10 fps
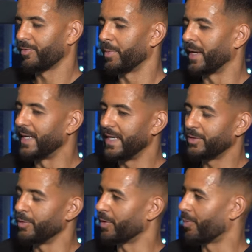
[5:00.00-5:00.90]
from like League
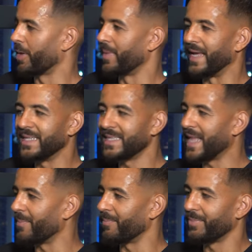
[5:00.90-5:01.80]
Two to Prem isn't
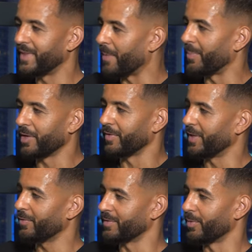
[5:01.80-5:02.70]
that big of a
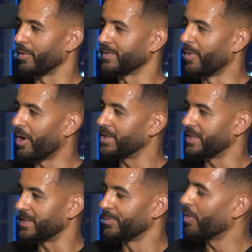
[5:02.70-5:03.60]
difference, bro. It's
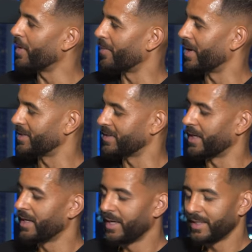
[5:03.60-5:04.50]
margins. It's more about
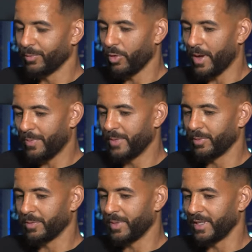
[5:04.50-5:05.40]
mindset. It's more about
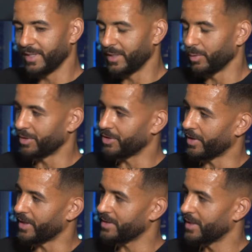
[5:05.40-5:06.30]
people's ability to deal with
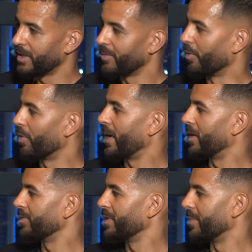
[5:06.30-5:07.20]
stress. More
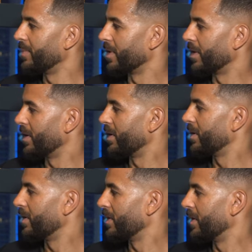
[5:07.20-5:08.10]
about them to
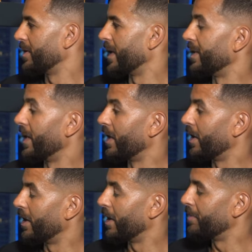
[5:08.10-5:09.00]

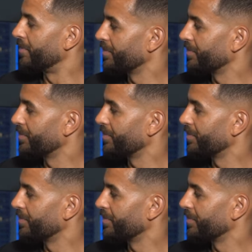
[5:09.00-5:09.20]
their